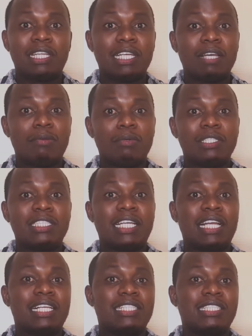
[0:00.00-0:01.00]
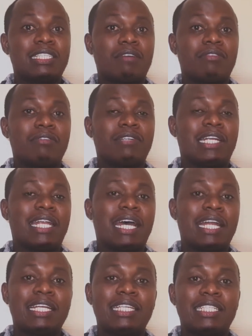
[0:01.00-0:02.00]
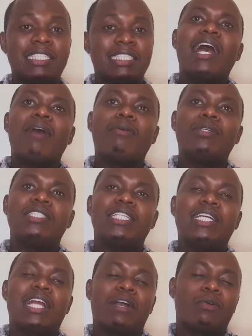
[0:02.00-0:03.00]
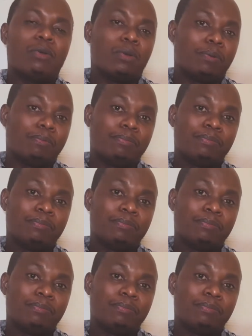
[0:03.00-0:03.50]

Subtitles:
thing which Kenyans have ever done. I was in Nakuru.